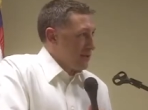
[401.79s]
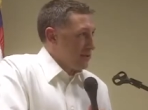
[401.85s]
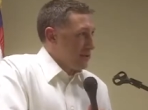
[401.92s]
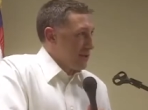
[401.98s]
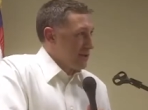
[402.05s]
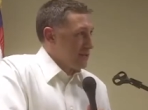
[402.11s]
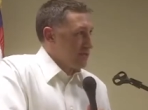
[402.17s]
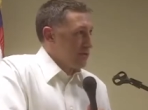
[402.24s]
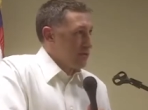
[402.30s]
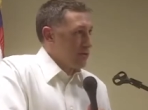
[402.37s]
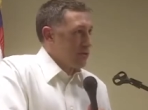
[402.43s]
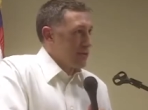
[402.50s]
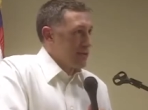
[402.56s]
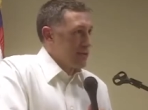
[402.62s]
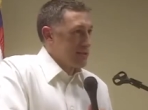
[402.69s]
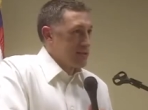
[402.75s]
2004,
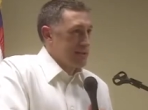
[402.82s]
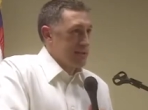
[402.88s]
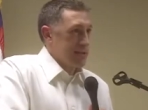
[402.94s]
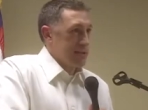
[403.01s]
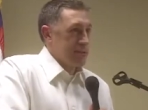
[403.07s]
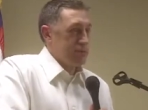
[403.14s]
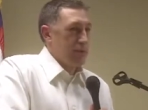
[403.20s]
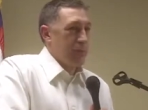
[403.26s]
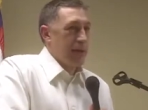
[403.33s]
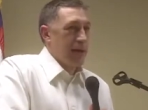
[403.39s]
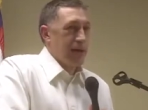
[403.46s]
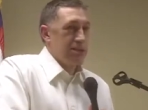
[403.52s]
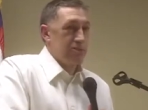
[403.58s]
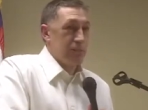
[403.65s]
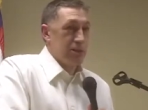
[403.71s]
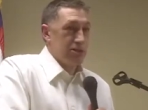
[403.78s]
2006, we
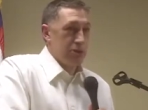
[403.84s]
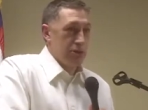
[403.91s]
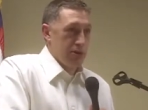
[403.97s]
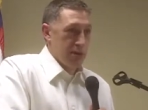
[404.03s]
passed Measure